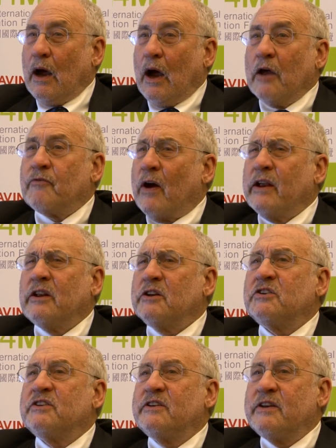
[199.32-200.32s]
I find it
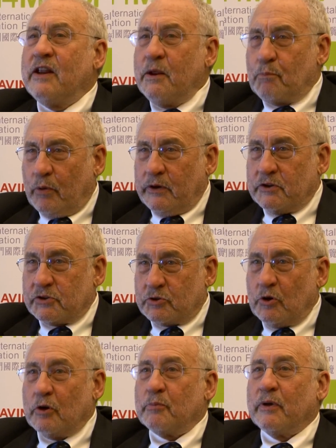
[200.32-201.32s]
deeply
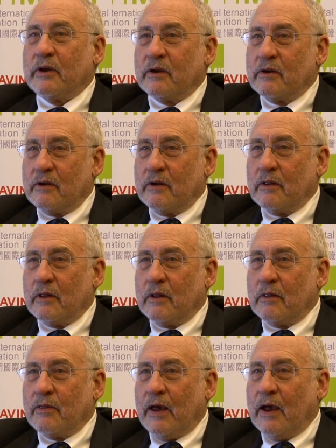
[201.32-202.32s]
disturbing
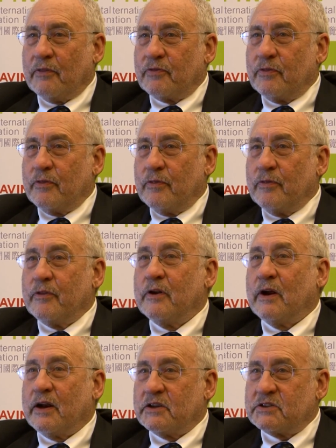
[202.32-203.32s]
that the
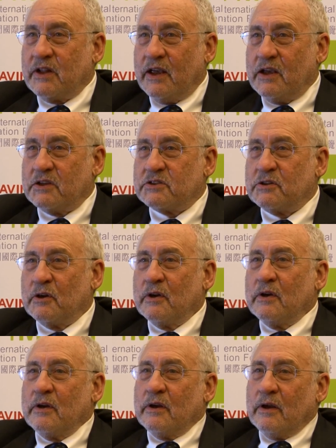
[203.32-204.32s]
United States
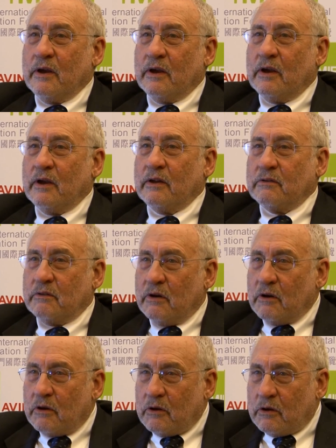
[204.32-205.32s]
and
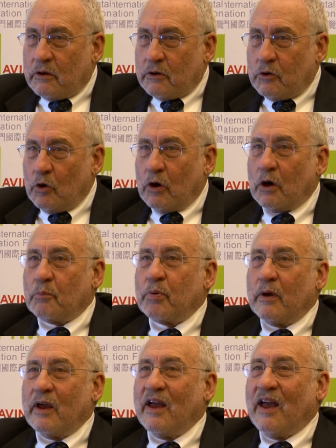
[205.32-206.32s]
Europe
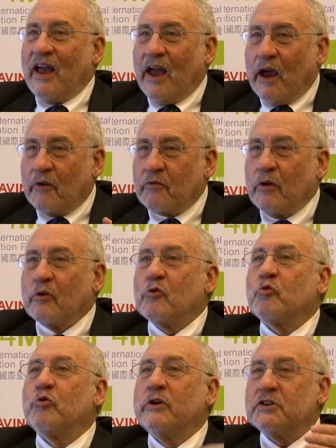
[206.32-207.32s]
have
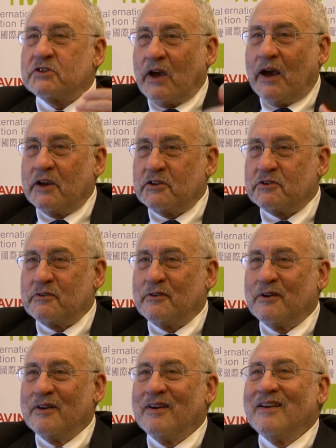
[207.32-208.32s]
criticized
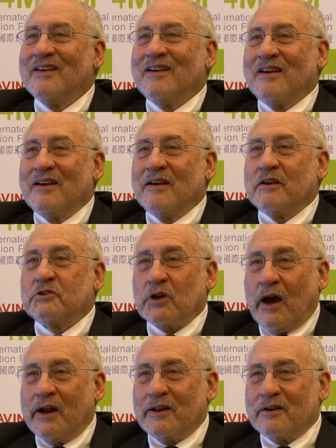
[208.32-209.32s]

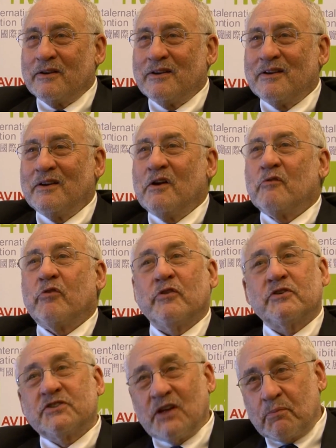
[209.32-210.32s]
China for
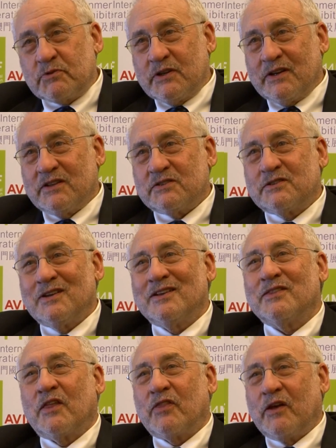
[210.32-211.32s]
the subsidies
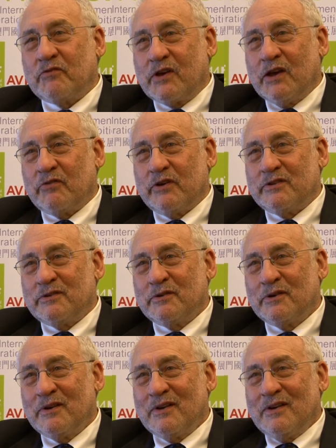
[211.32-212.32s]
that they've given
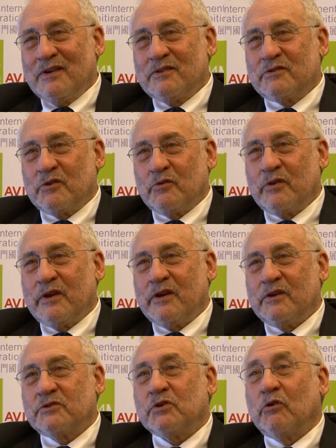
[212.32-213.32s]
to
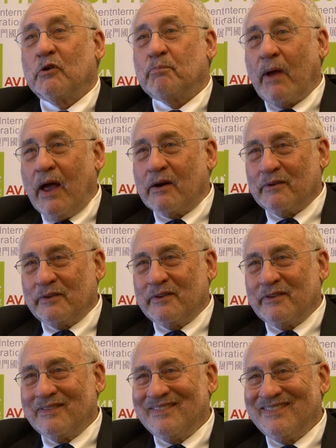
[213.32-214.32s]
the solar panel
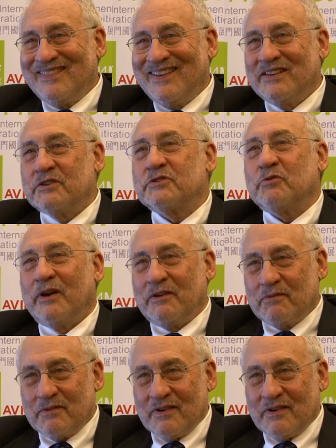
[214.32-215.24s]
industry.